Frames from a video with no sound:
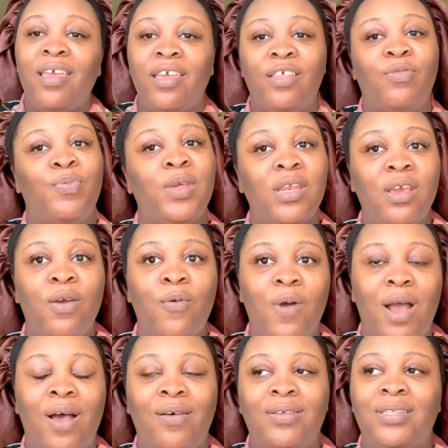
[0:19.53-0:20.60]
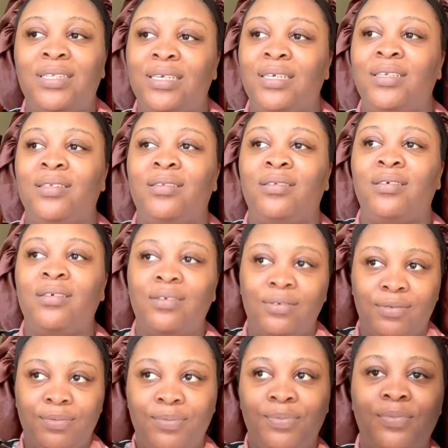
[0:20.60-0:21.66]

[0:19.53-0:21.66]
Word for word: it's been a while since you know